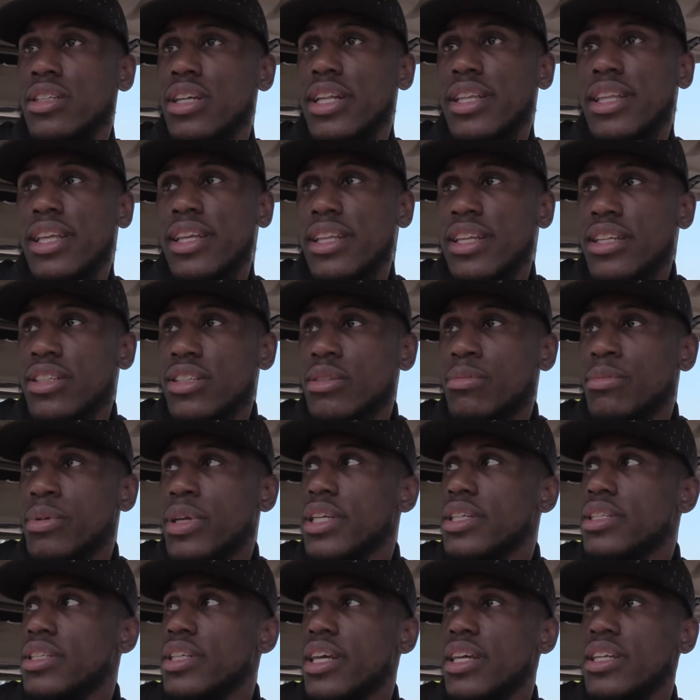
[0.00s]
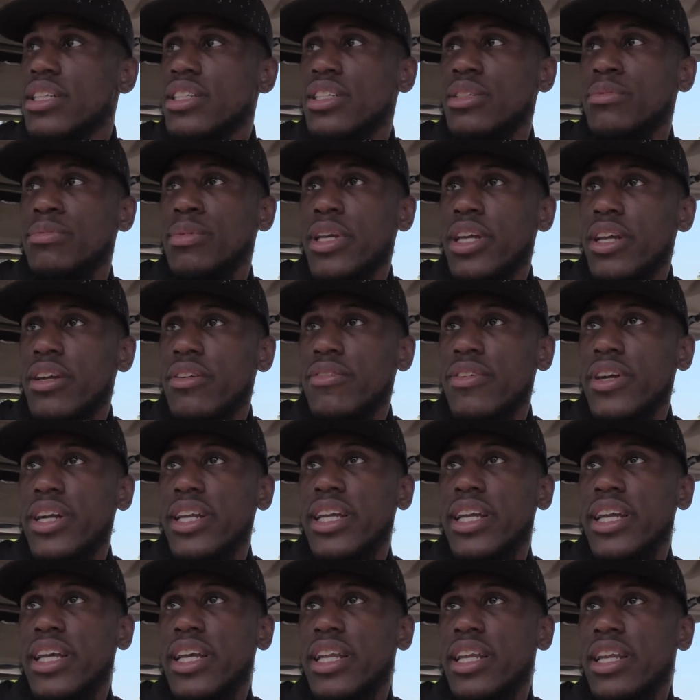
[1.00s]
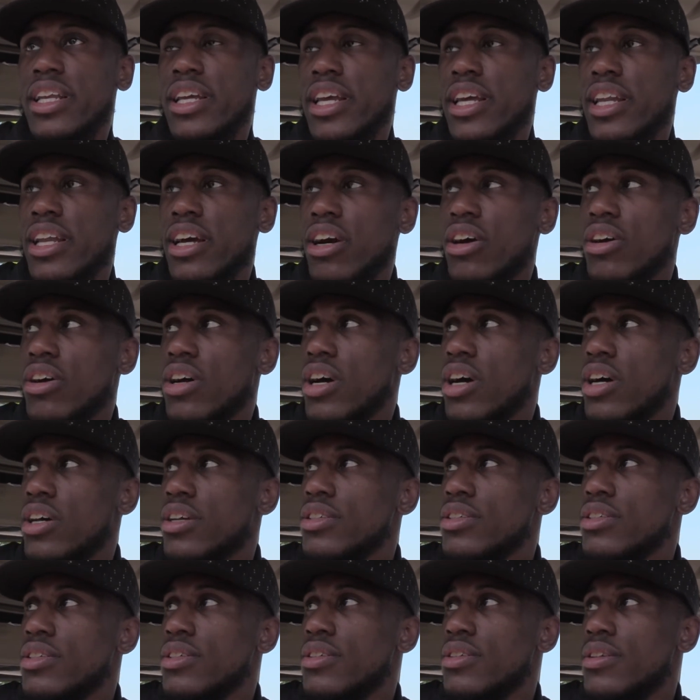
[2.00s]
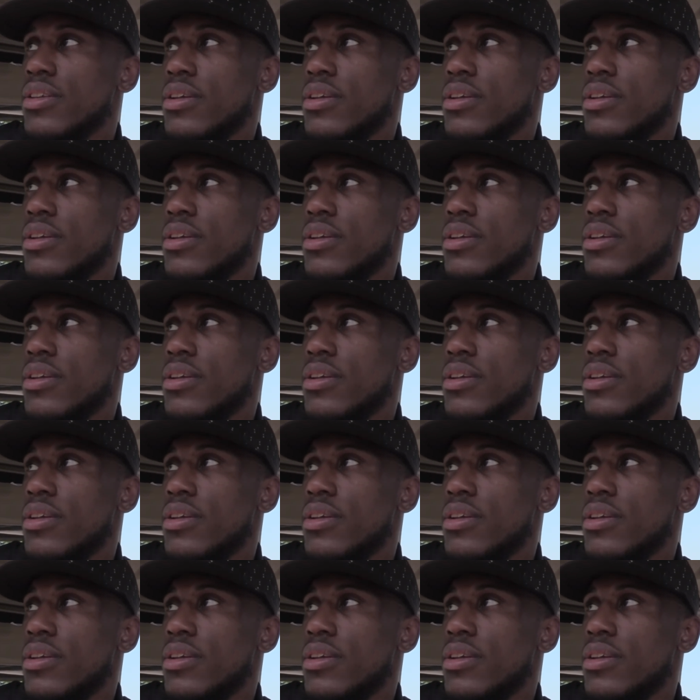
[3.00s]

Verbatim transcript: I think that's the biggest thing, just being ready at, at all costs.